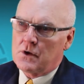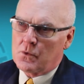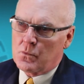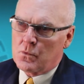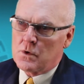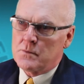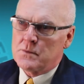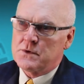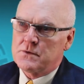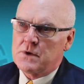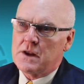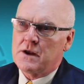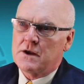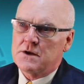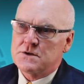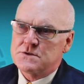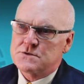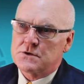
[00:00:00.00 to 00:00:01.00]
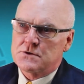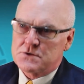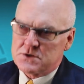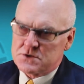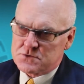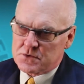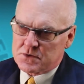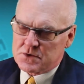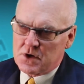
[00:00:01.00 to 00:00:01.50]
a, woman as our
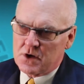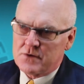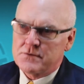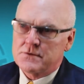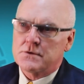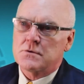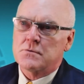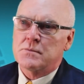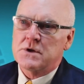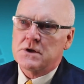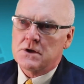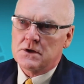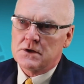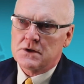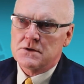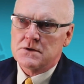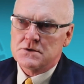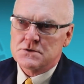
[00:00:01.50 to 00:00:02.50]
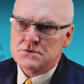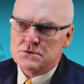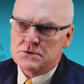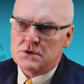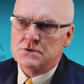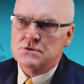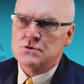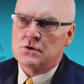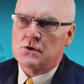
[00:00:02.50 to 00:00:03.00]
district governor beginning this
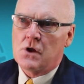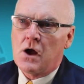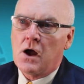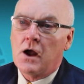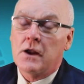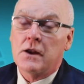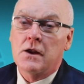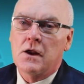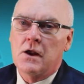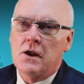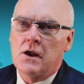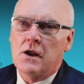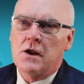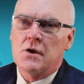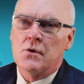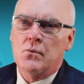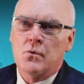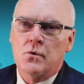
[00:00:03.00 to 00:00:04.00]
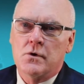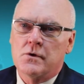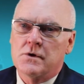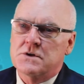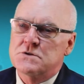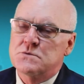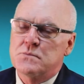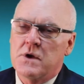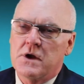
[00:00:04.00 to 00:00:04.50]
uh, July, and we're
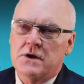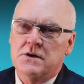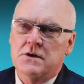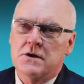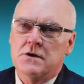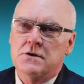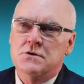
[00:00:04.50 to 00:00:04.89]
expecting